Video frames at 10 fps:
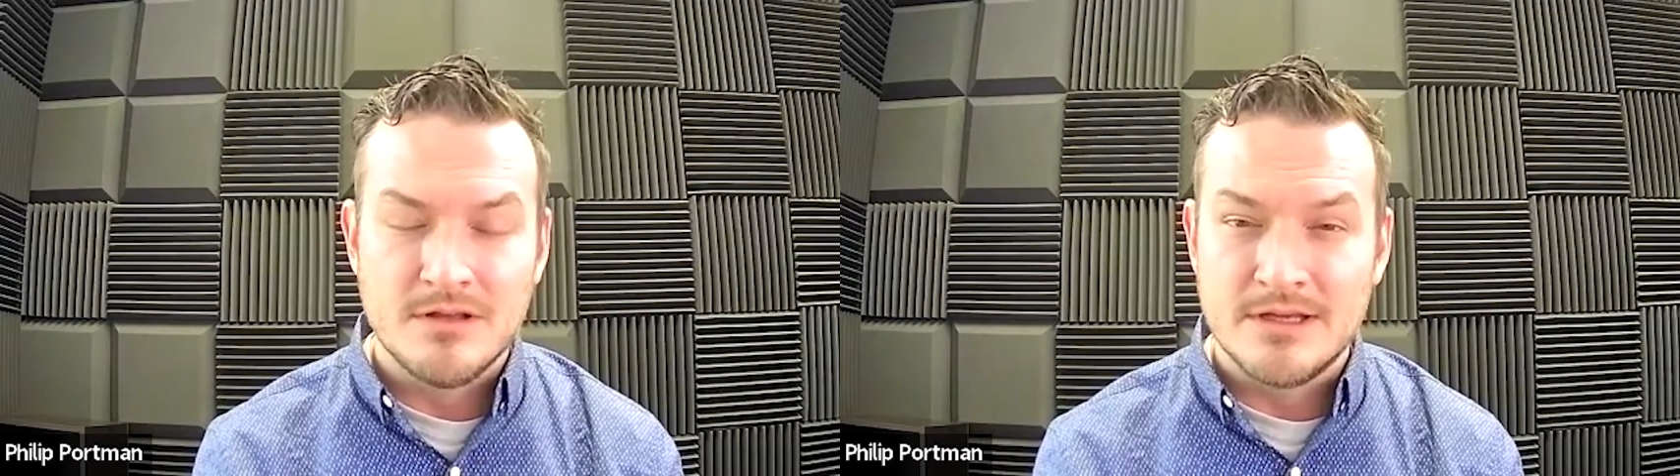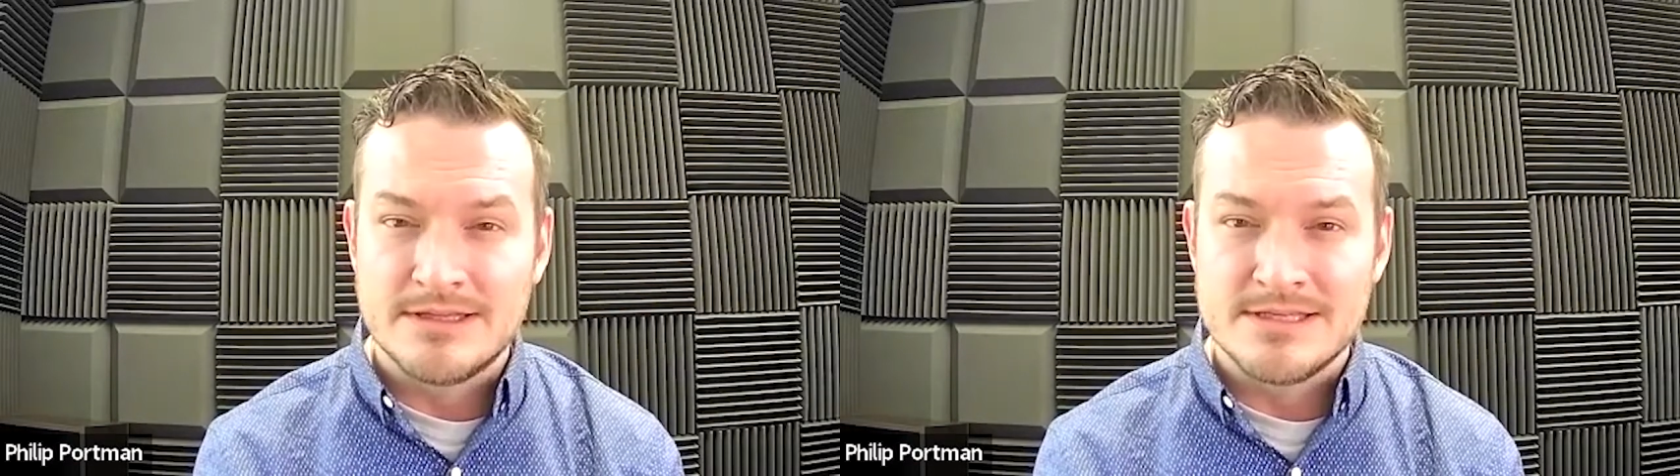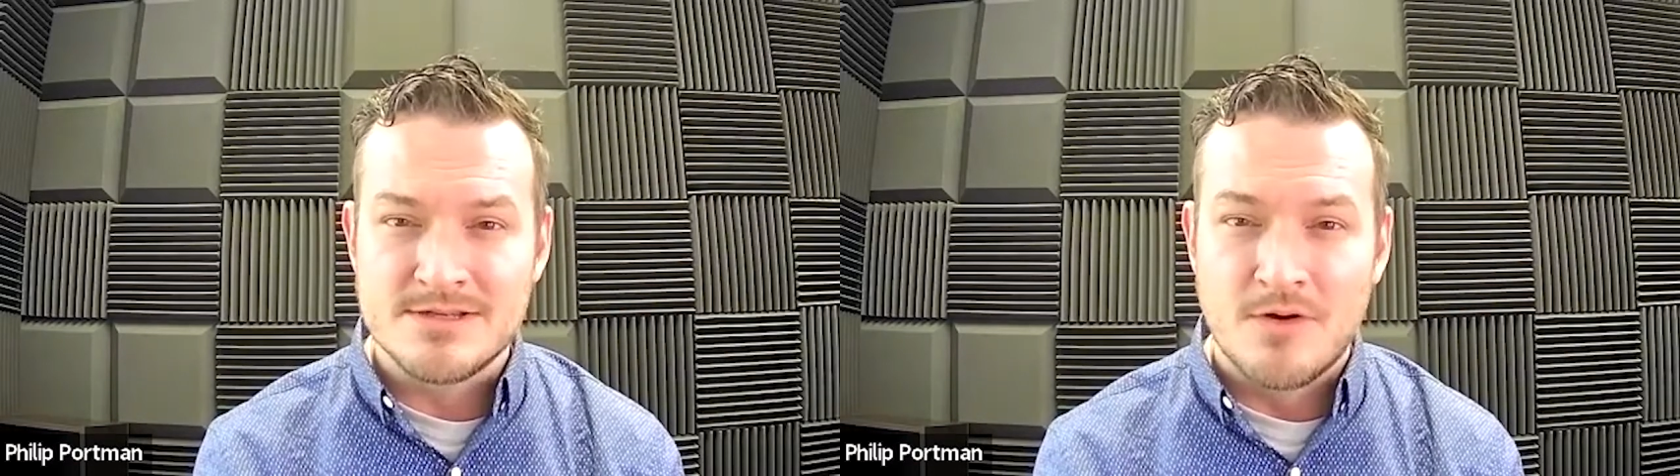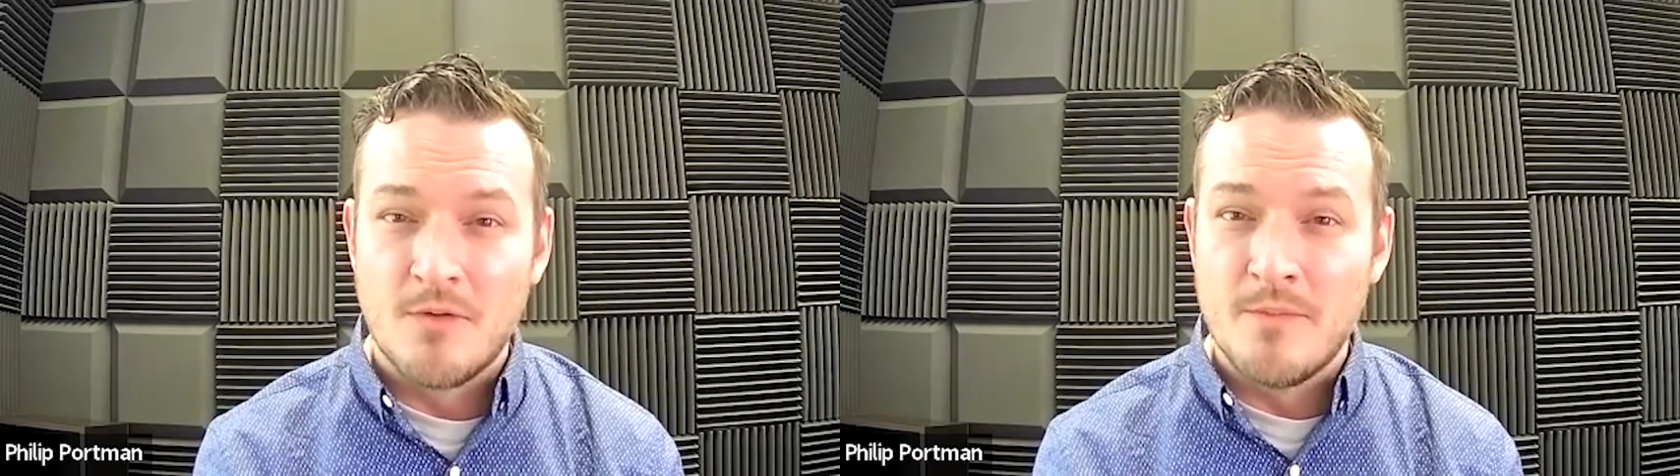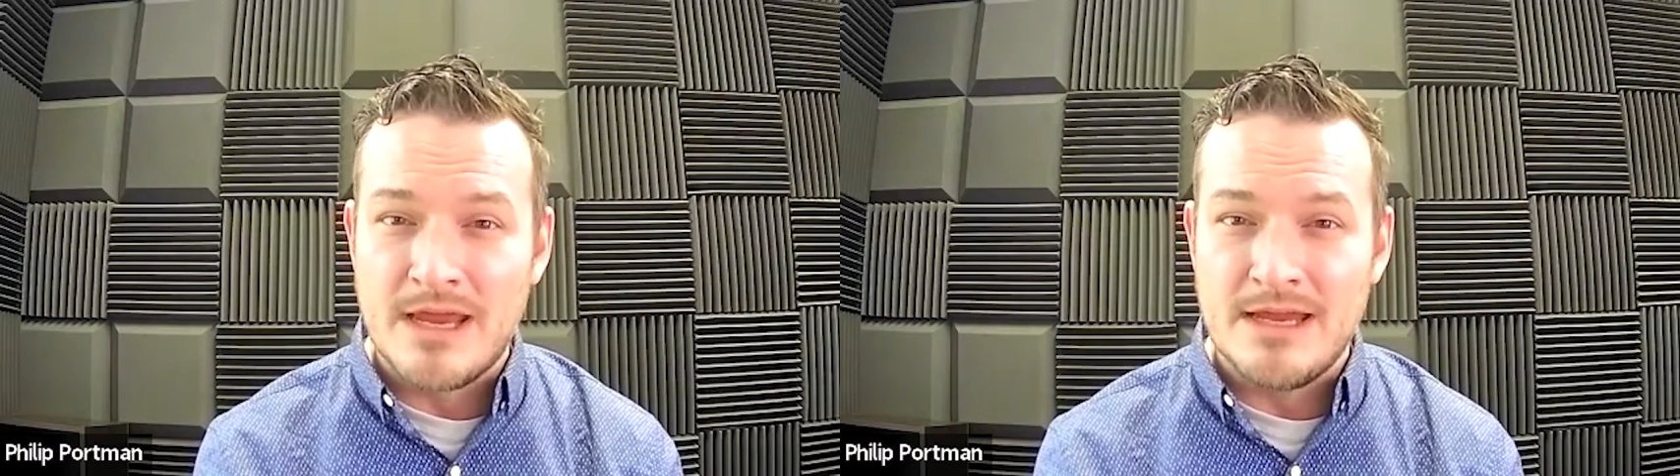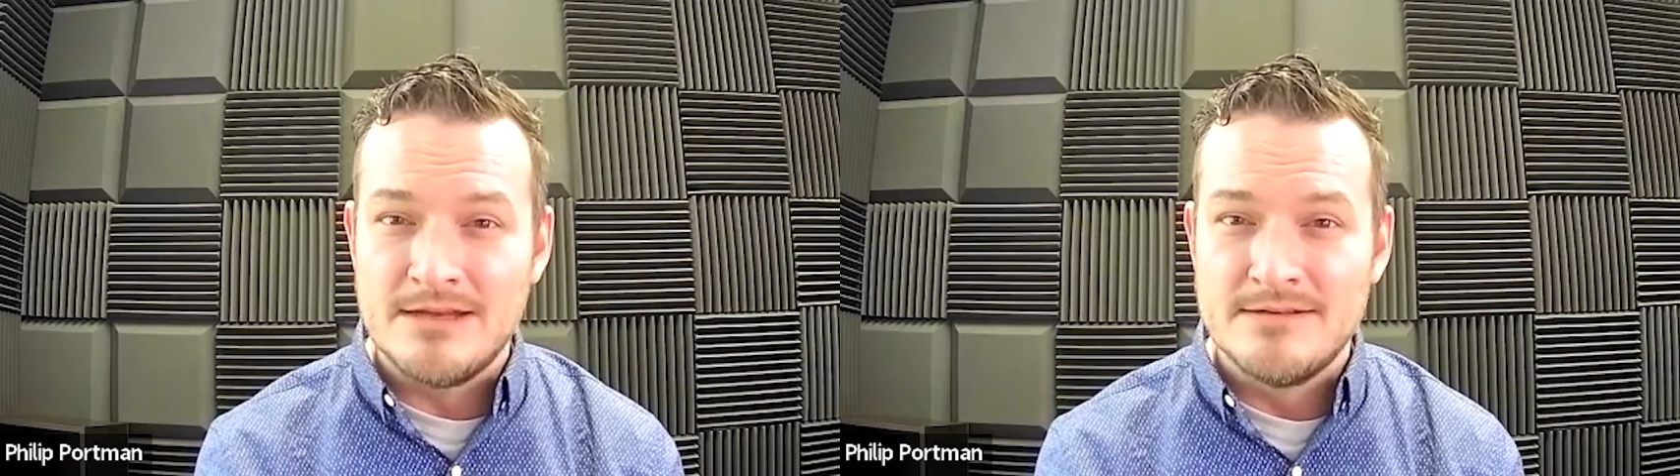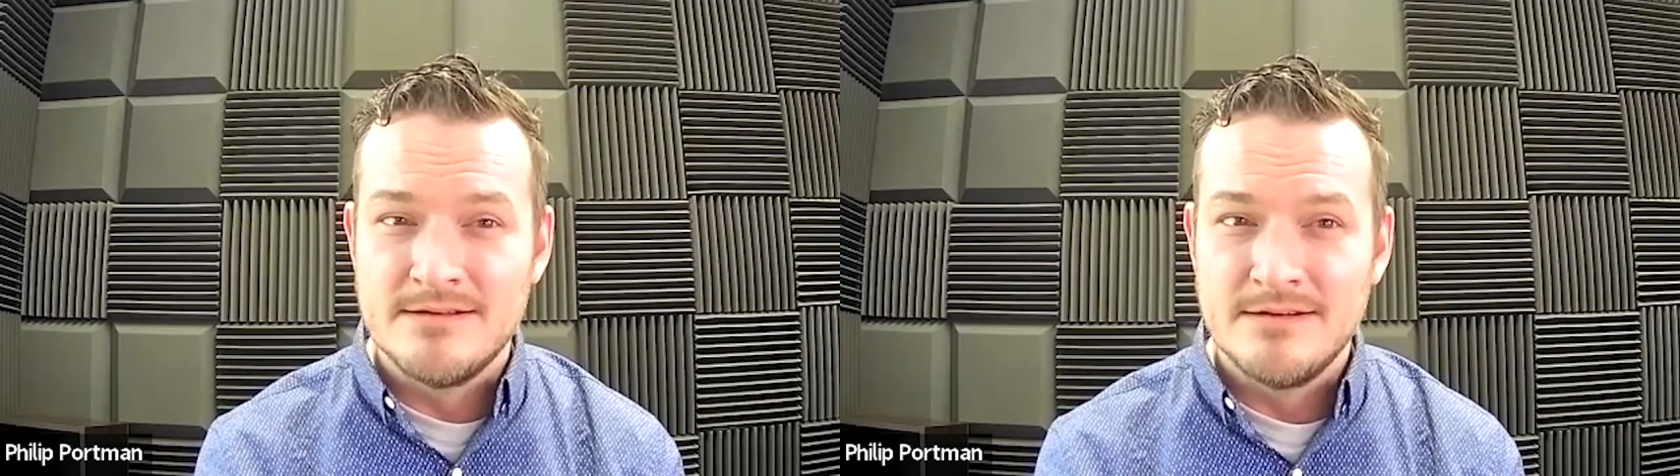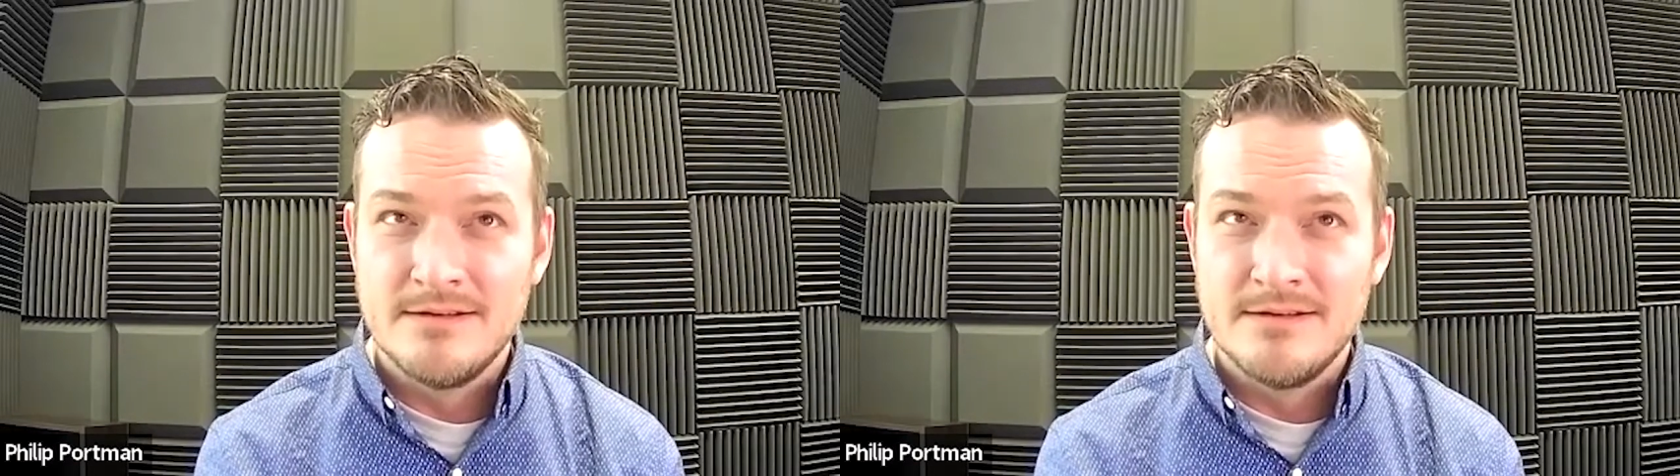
it like this homemade